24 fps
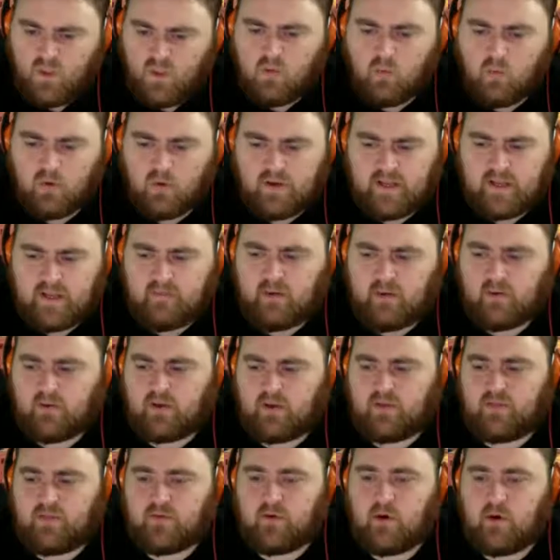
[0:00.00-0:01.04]
One name I
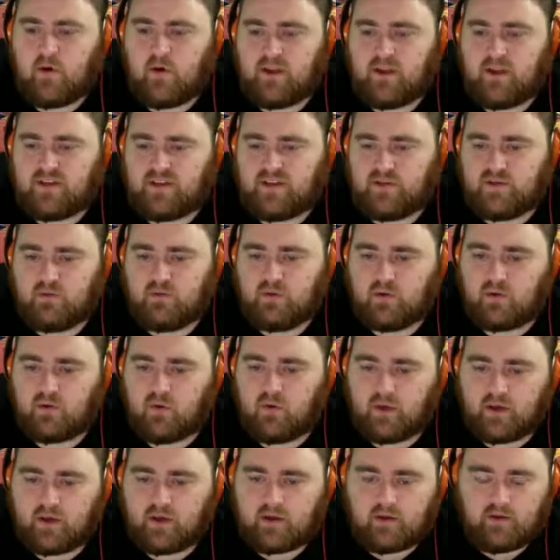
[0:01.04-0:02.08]
want to throw at you real
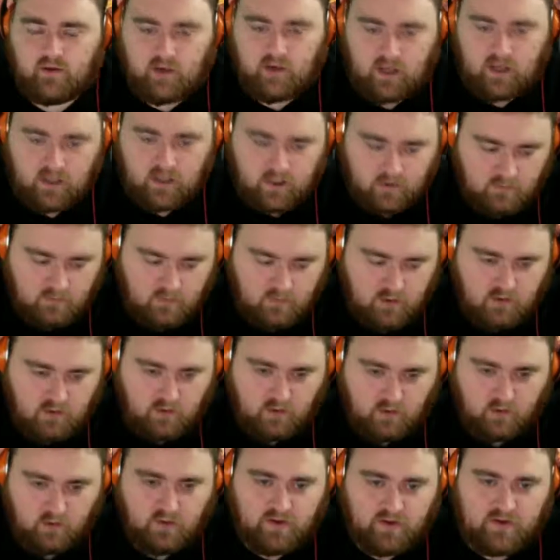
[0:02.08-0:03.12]
quick,
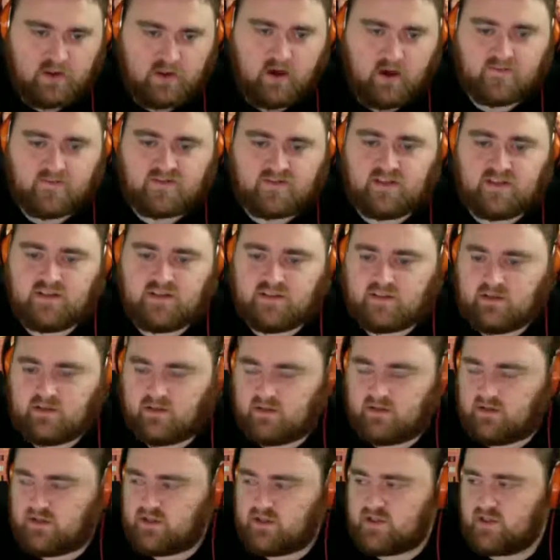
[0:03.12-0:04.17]
one of the offseason
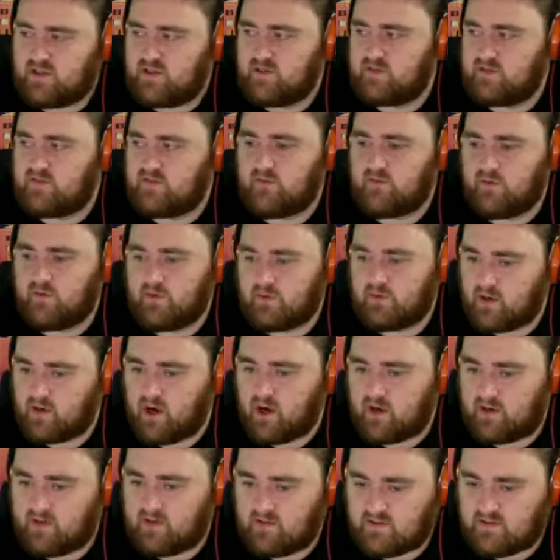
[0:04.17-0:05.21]
additions for the
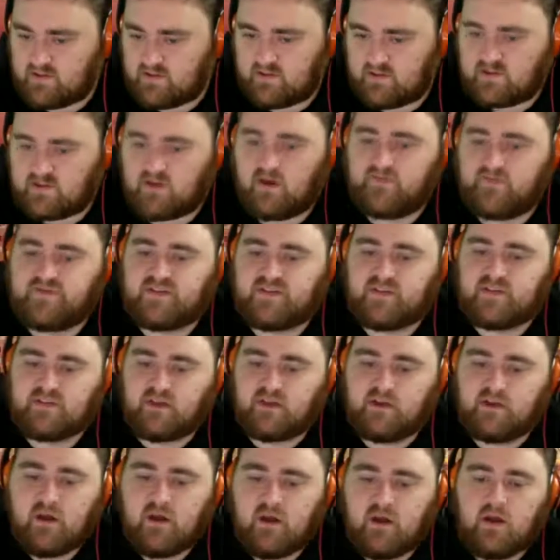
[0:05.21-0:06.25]
Rockies this
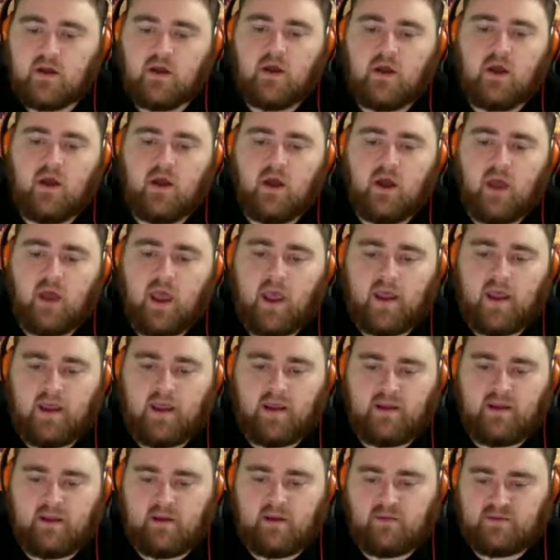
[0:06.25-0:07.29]
offseason,
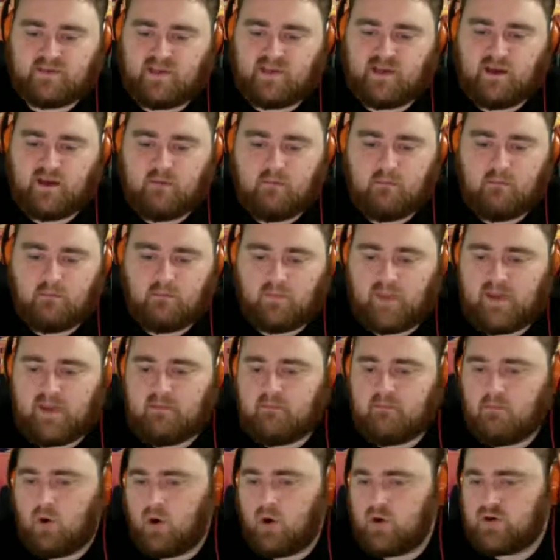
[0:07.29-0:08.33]
and it was like a late
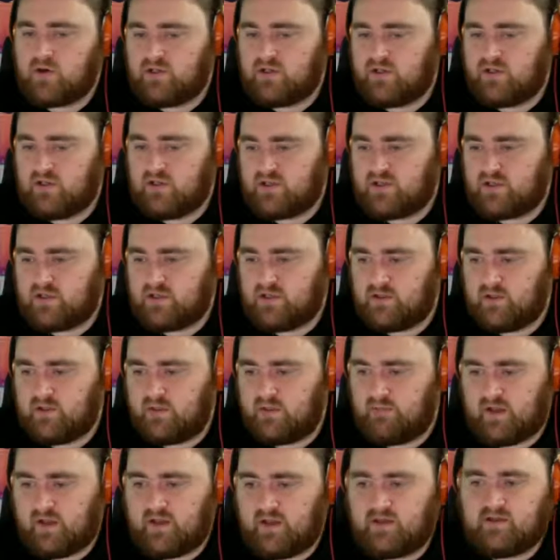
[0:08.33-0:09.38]
March edition,
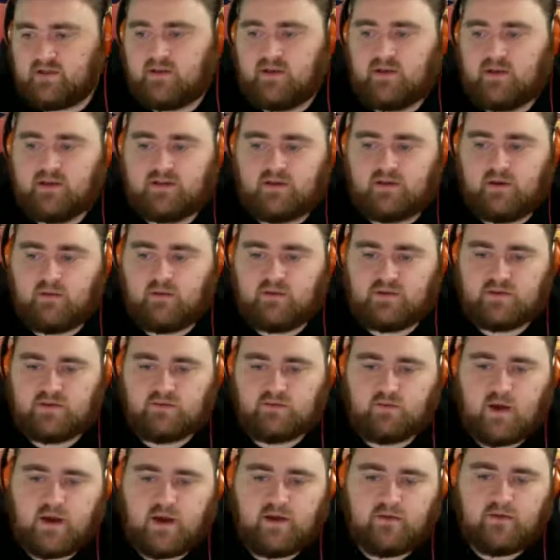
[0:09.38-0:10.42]
but it was
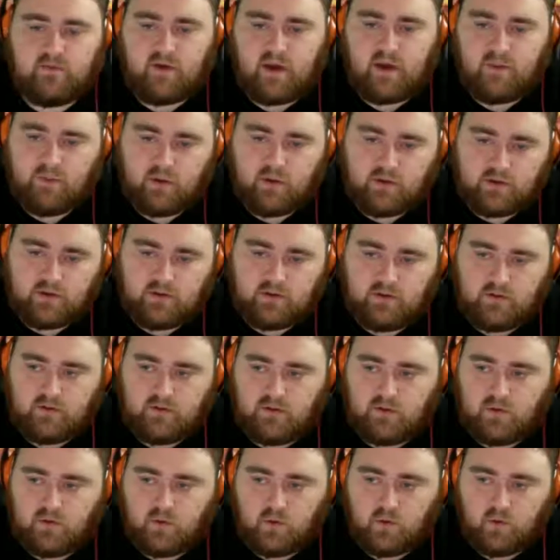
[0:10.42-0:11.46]
Ryan Rayburn,
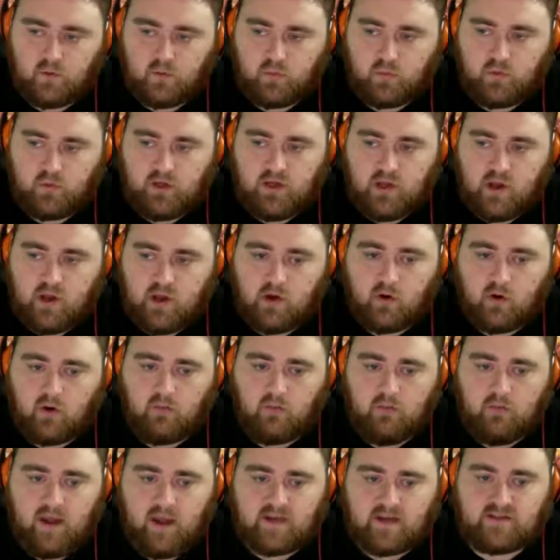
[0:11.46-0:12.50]
who we know
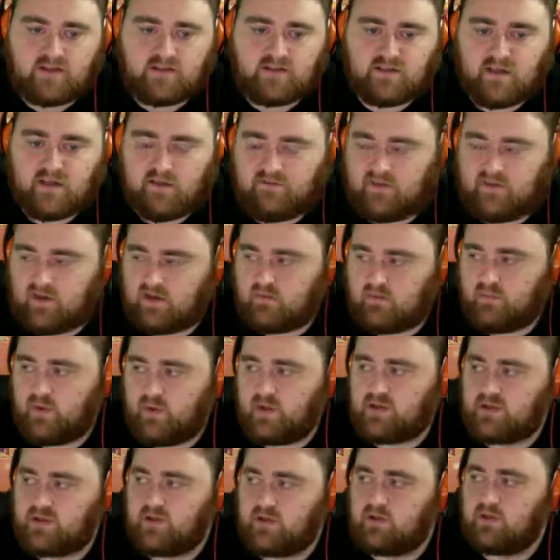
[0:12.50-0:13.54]
mashes left-handed
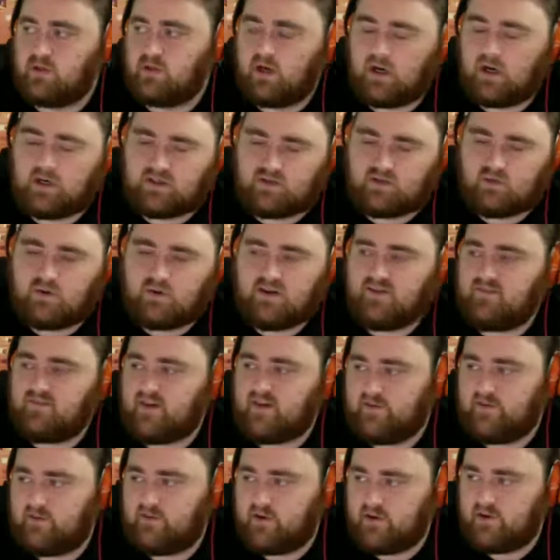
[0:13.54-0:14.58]
pitching,
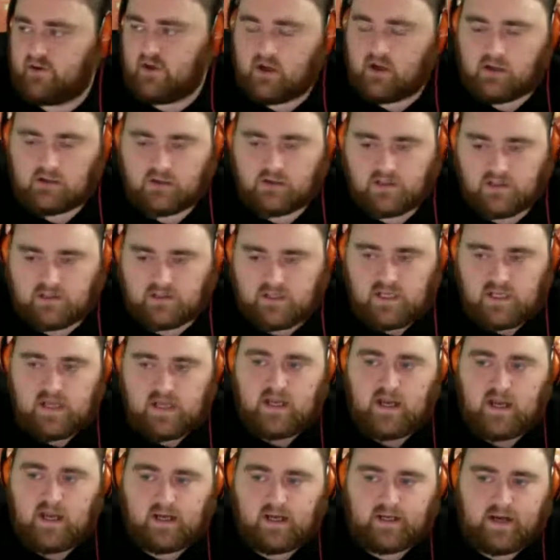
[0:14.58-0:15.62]
$2,500,
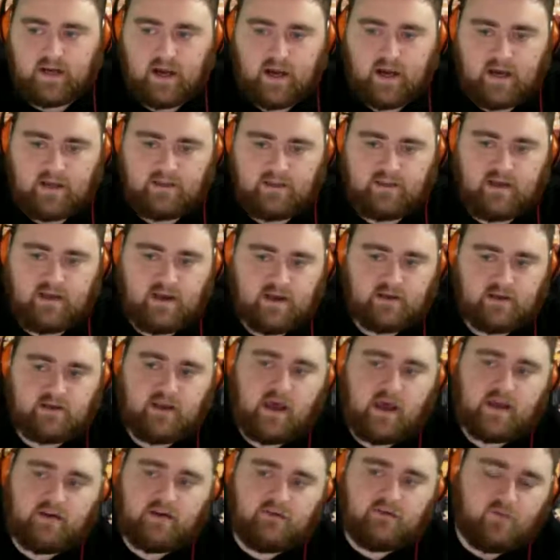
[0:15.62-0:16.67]
a guy that
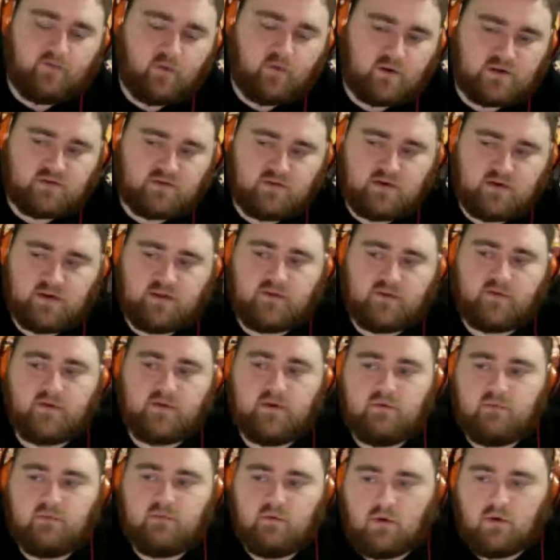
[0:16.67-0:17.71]
had a
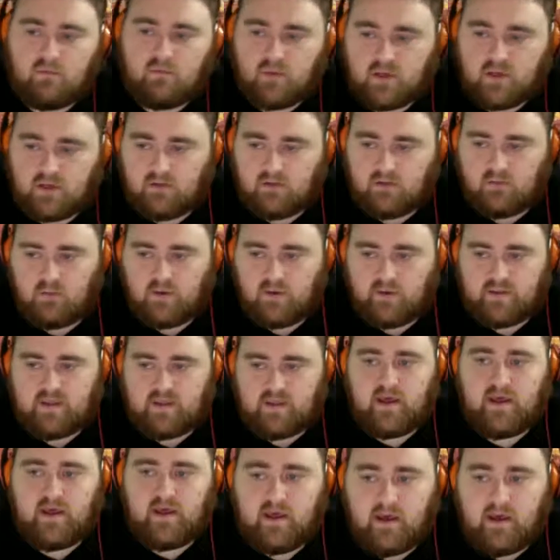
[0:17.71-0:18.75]
423 WOBA with
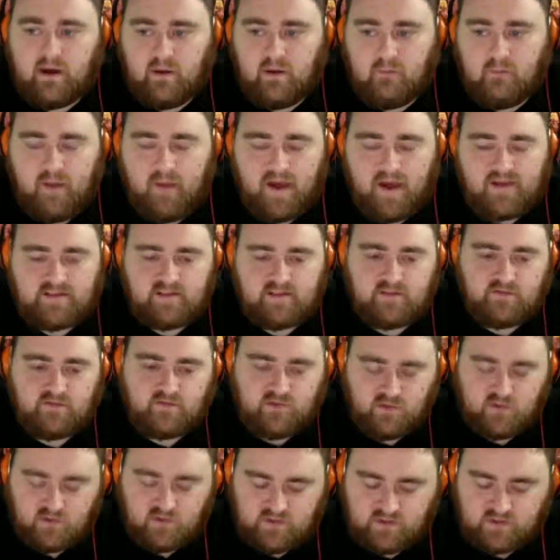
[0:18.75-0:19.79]
a massive
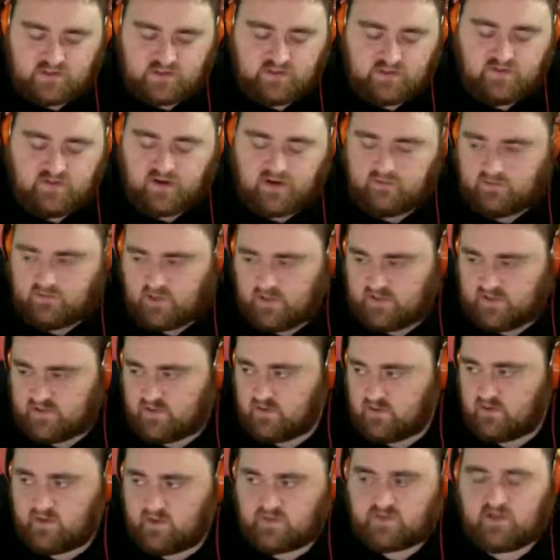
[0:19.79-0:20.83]
265
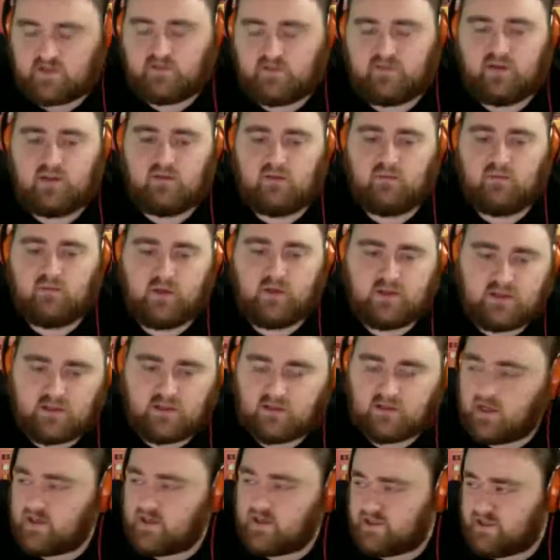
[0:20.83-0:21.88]
ISO against left-handed pitching
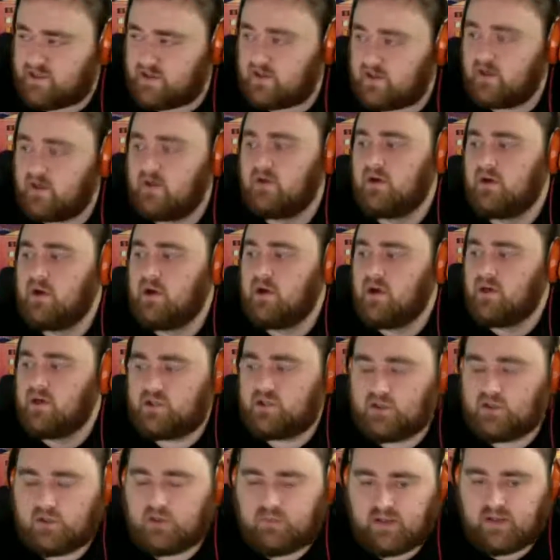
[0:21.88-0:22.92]
last year.
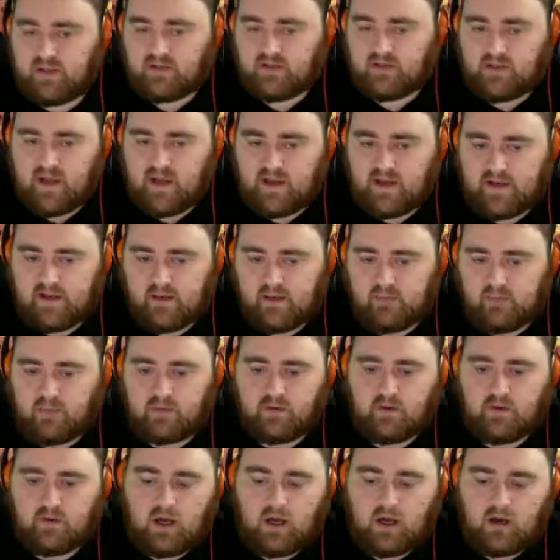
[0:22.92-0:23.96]
Should be in the lineup.
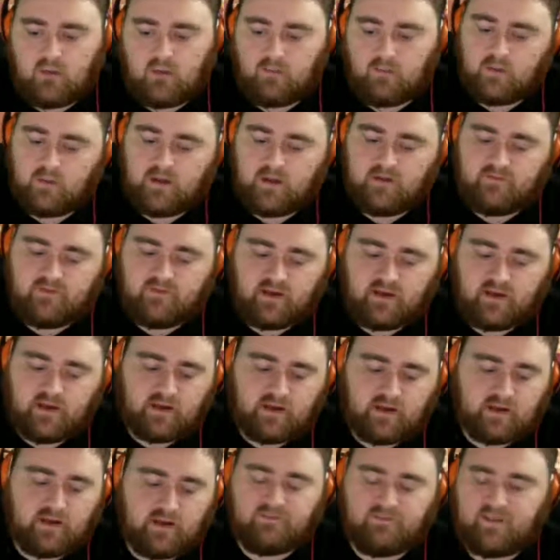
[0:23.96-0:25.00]

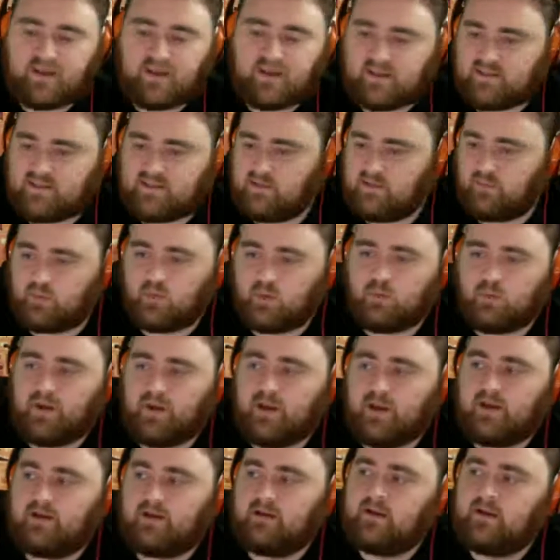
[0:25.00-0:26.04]
If they get to the
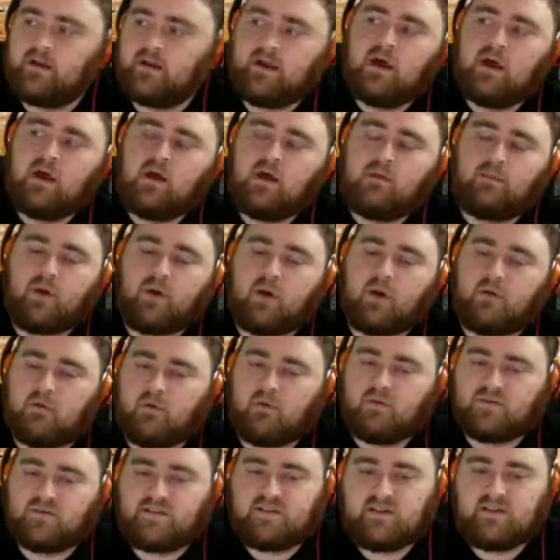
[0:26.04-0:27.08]
bullpen, probably
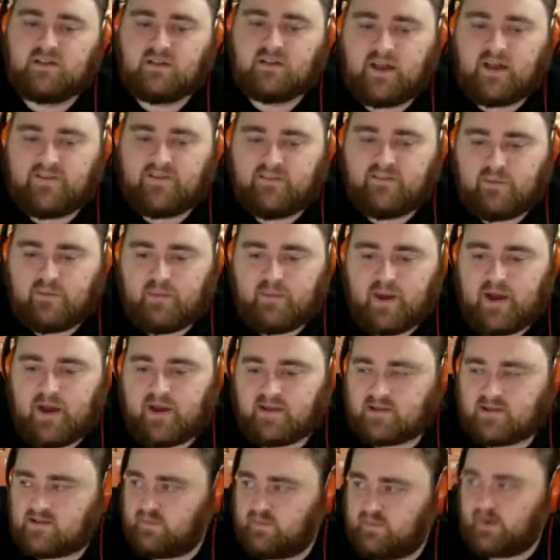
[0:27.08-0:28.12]
won't see a lot of
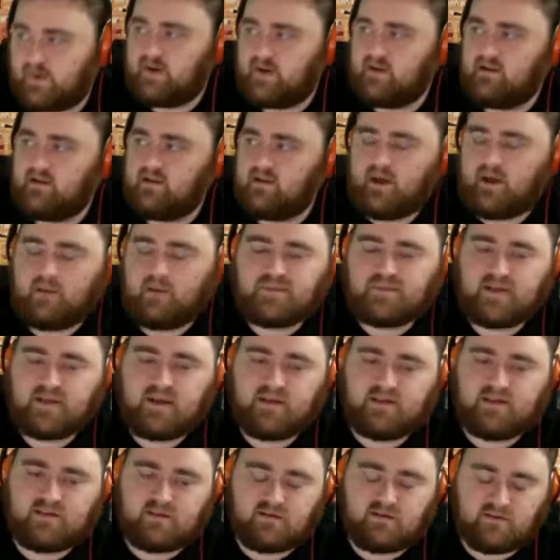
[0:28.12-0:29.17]
at-bats, but the
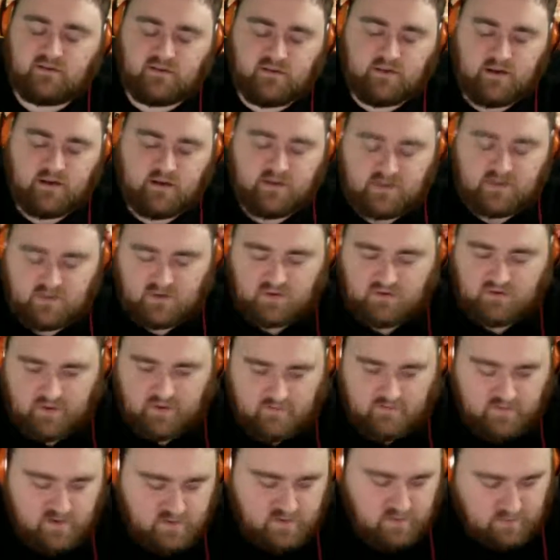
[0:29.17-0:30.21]
upside's certainly there at
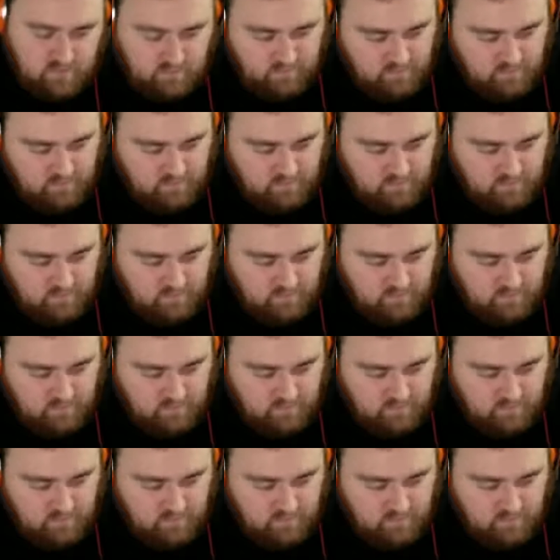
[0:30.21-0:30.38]
2,500.